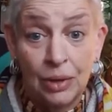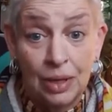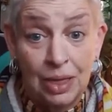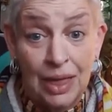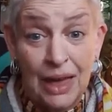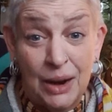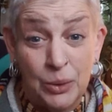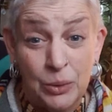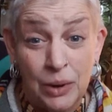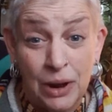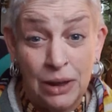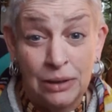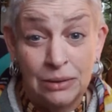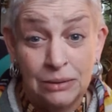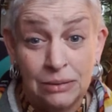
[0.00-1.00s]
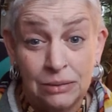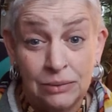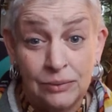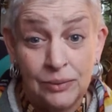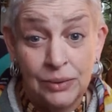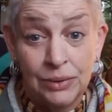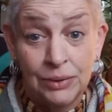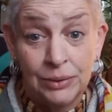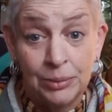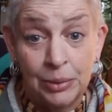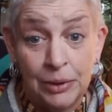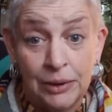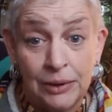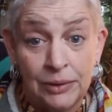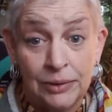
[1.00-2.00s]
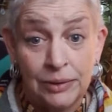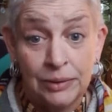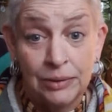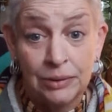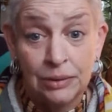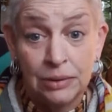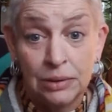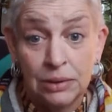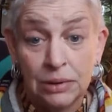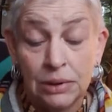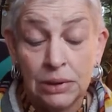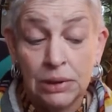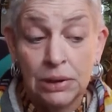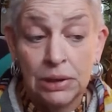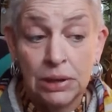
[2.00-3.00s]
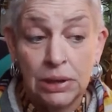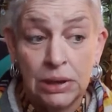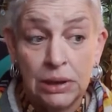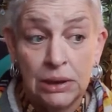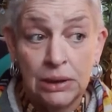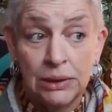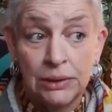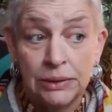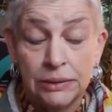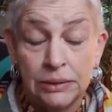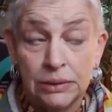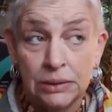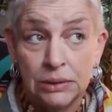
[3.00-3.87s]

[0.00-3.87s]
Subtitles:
a lot of rent for this place. And